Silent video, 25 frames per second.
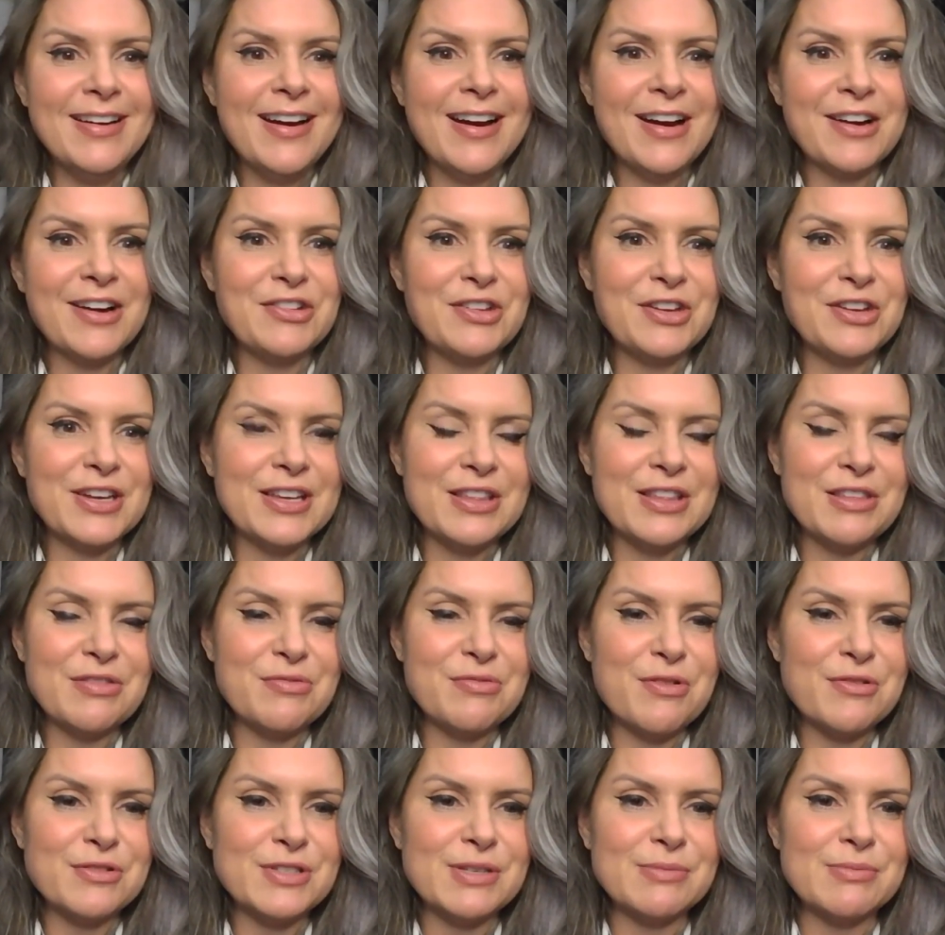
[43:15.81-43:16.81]
are looking to
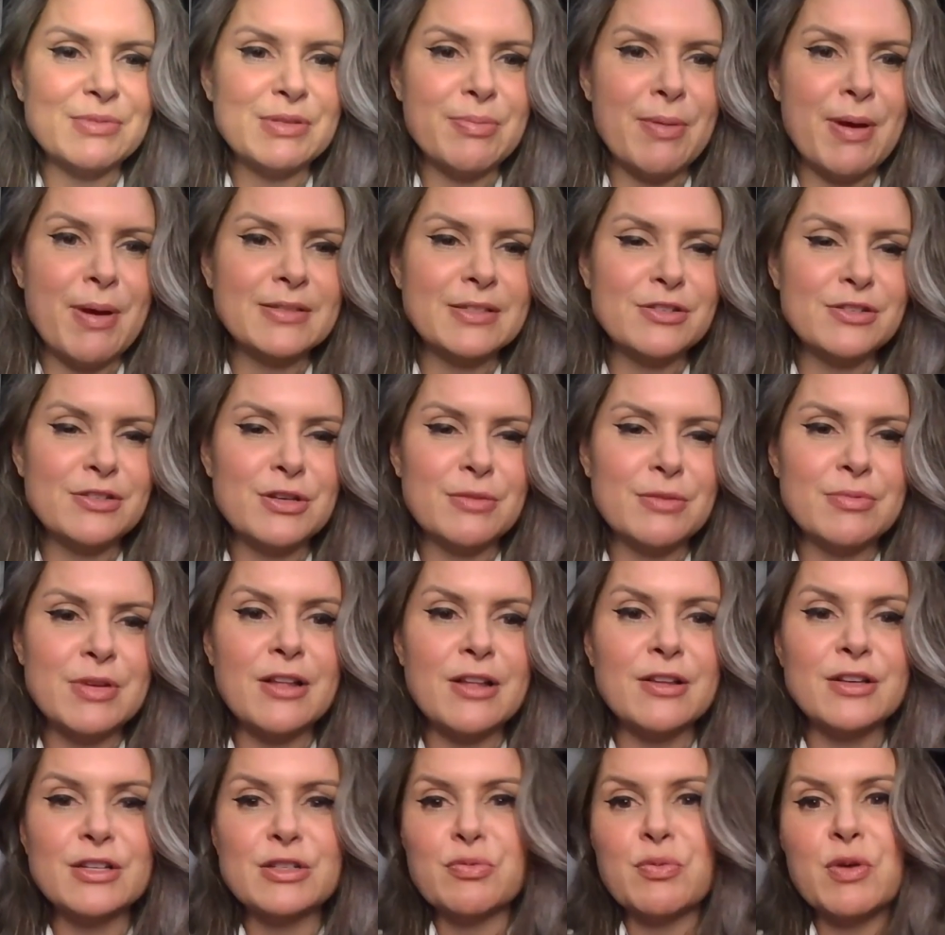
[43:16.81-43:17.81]
throw some sponsorship
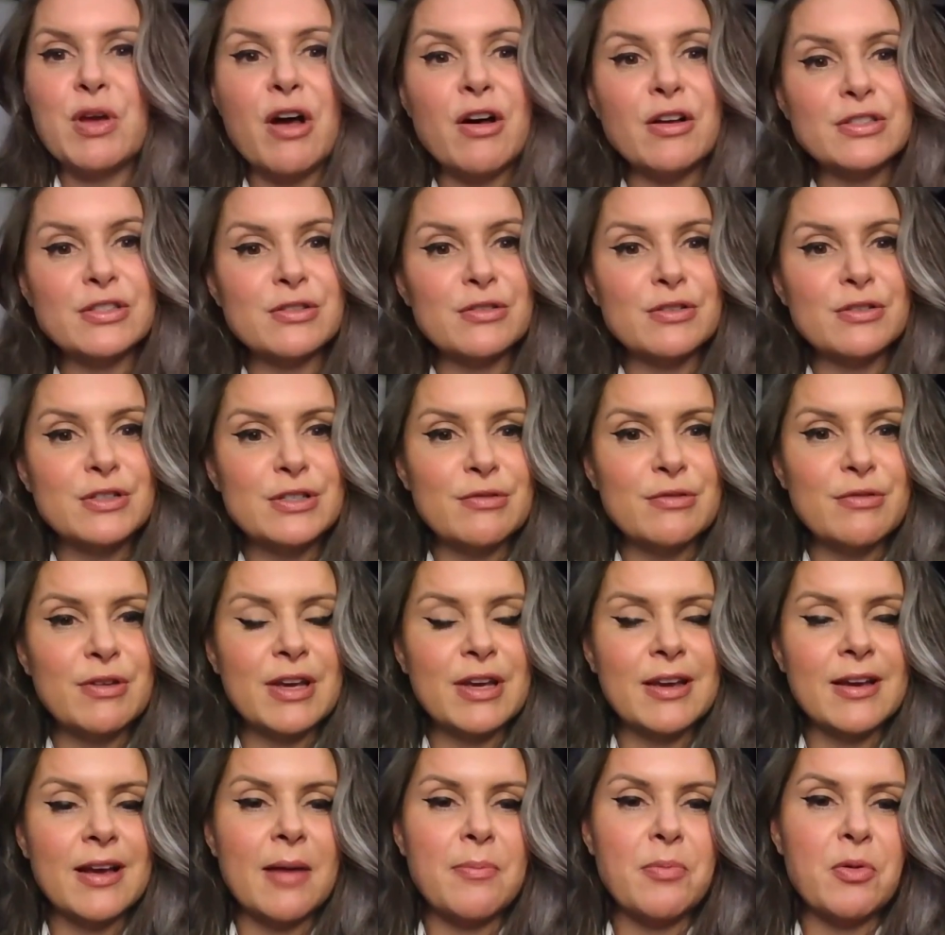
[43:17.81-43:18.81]
dollars, we also are
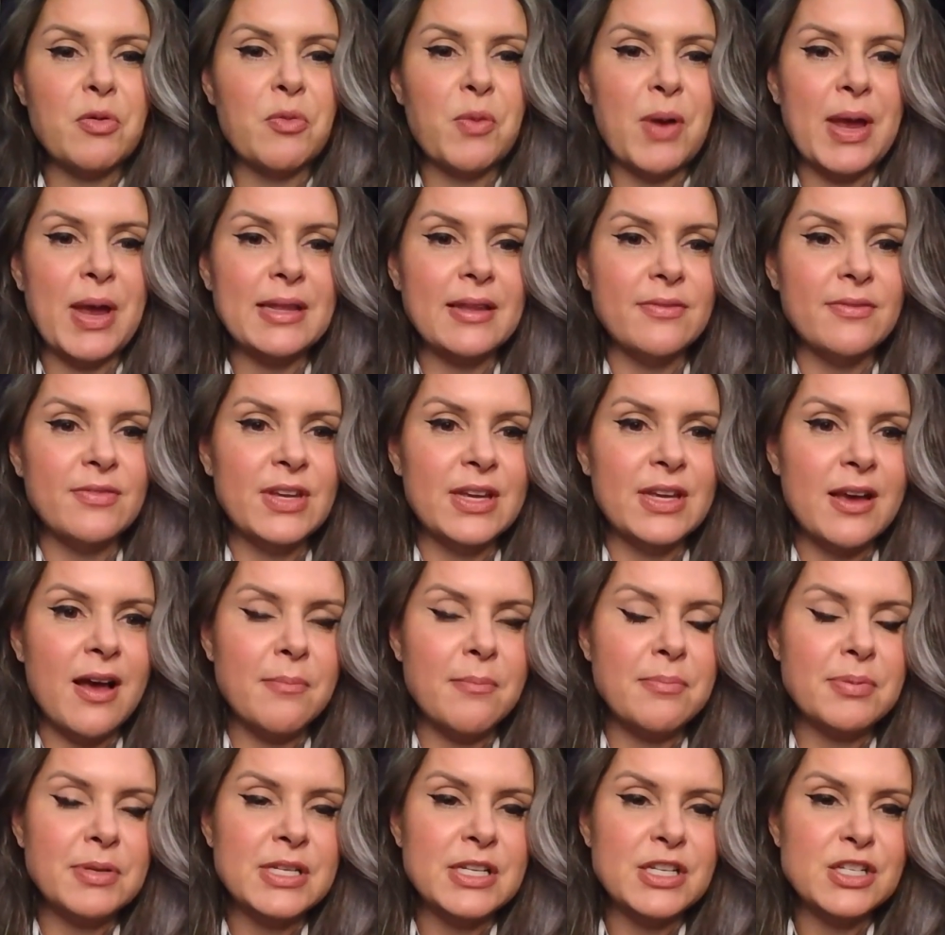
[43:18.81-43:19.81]
doing a couple of weightlifting
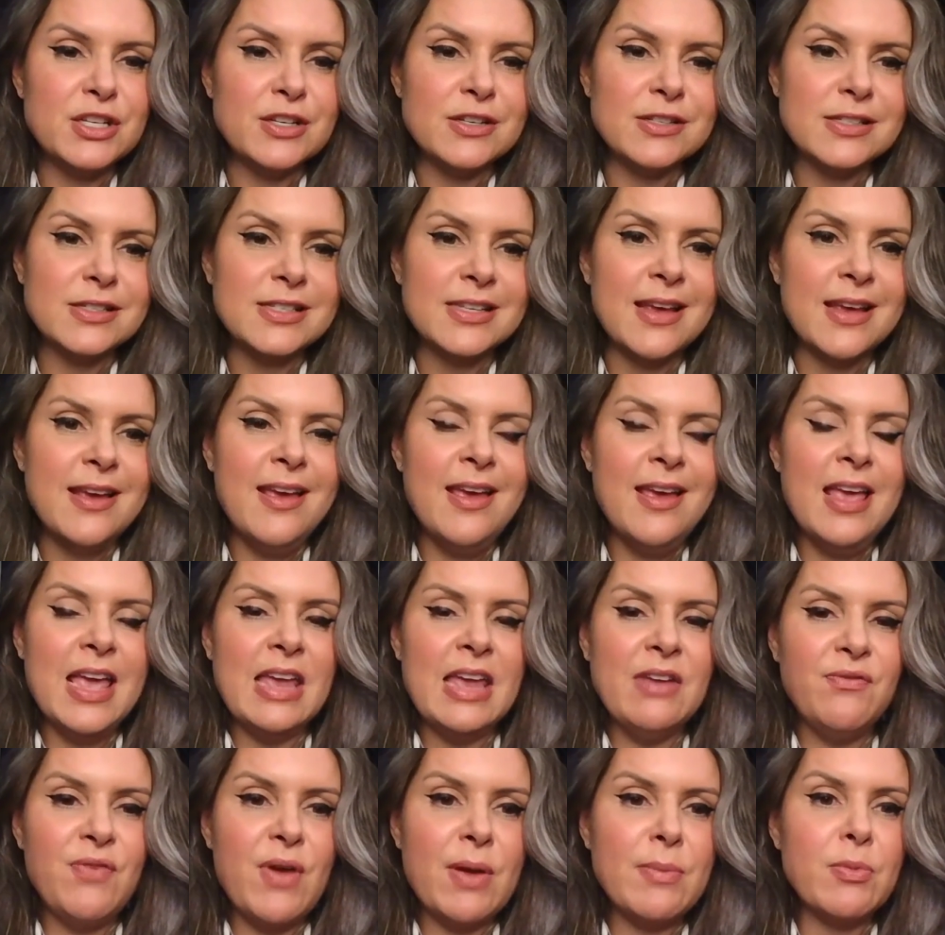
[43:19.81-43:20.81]
competitions
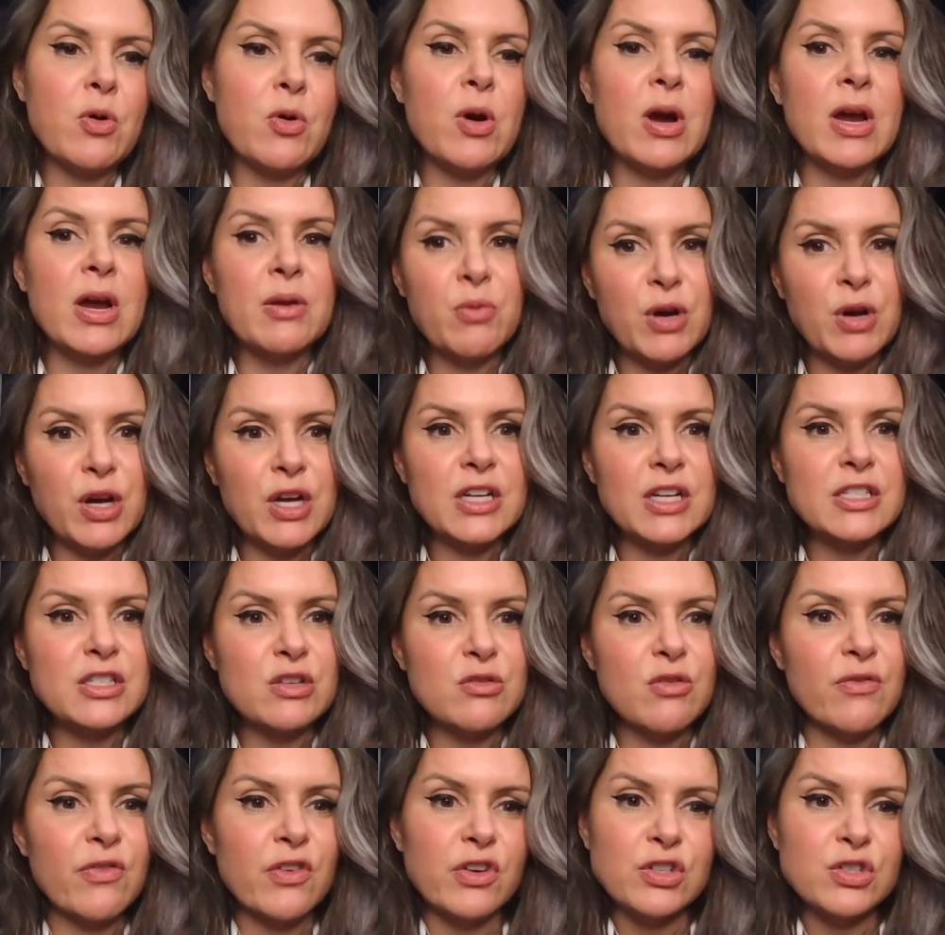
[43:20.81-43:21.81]
in February, and we're going to do
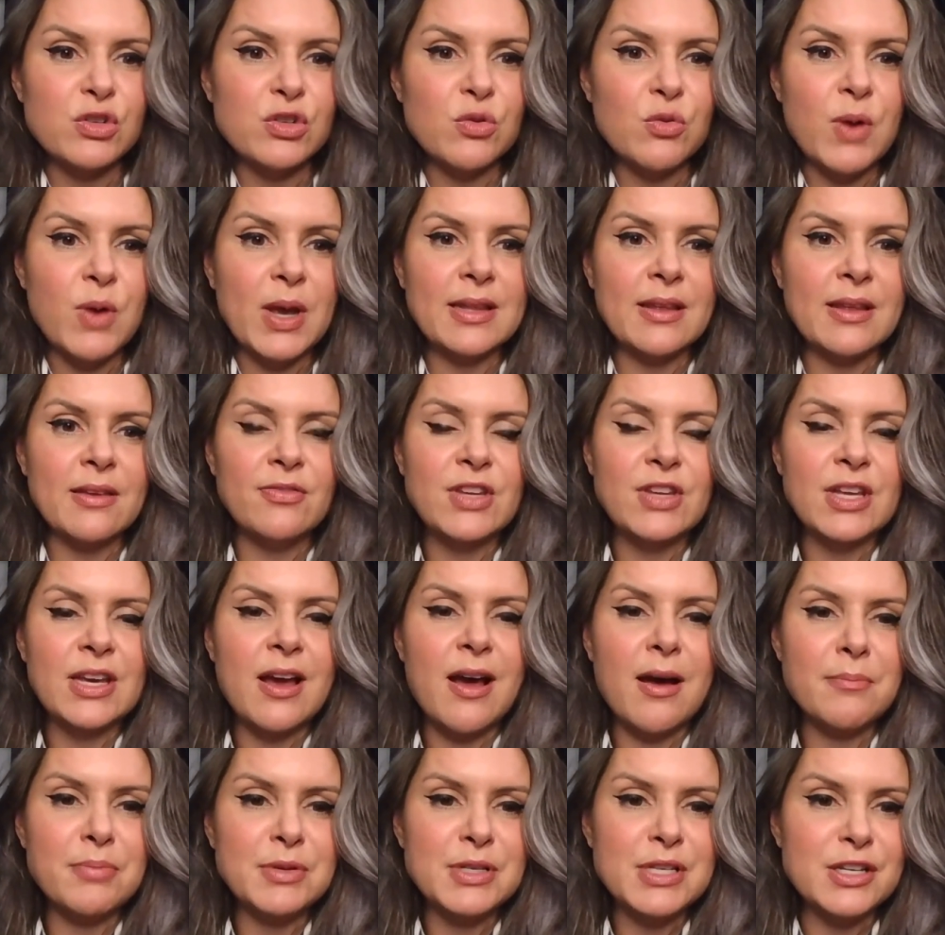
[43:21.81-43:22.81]
a virtual weightlifting
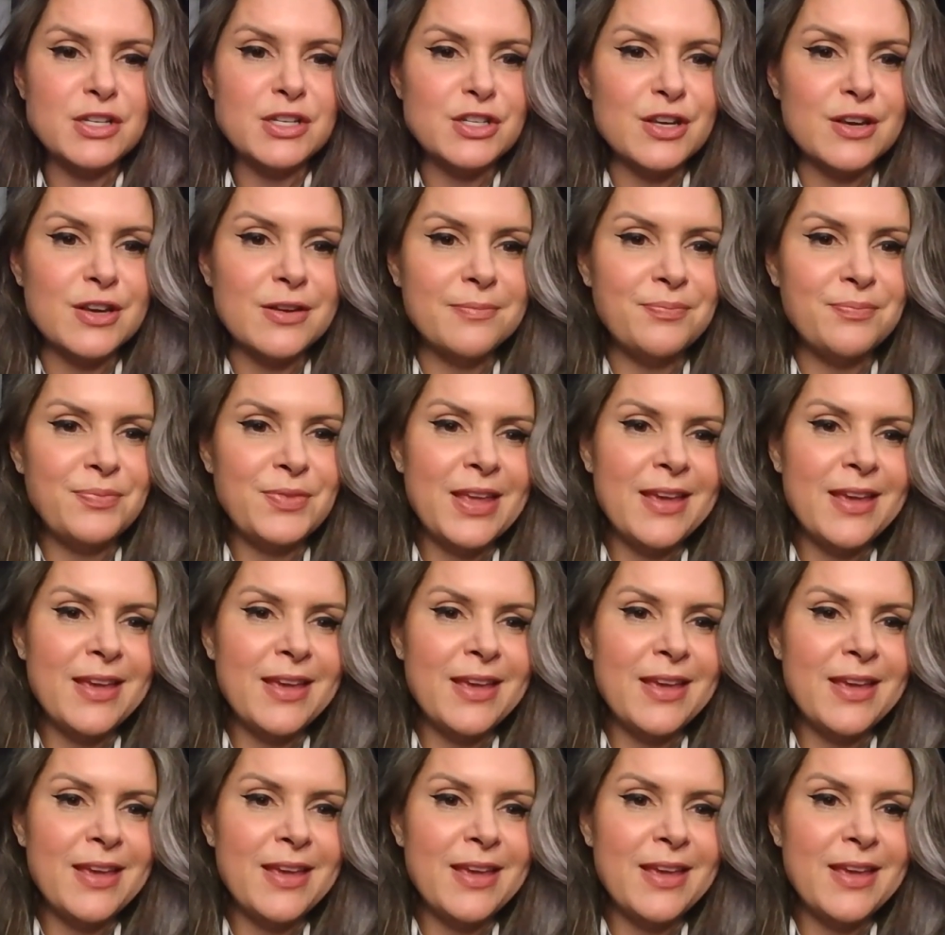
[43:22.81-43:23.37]
competition,